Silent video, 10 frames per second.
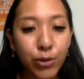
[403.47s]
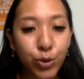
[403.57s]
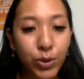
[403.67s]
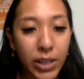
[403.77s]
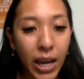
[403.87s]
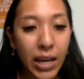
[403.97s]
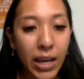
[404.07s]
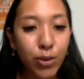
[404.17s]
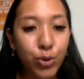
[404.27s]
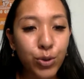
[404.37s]

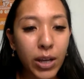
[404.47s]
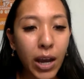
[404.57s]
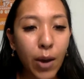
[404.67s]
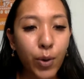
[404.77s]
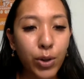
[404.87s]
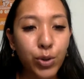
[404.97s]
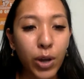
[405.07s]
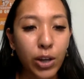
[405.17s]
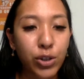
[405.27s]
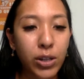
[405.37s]
today I want to
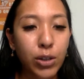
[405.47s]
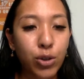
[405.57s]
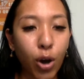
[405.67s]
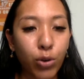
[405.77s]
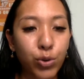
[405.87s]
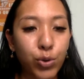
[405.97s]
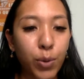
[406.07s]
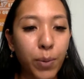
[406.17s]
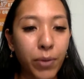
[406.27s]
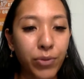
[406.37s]
actually talk to you
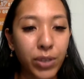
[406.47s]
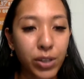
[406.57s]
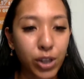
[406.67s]
about this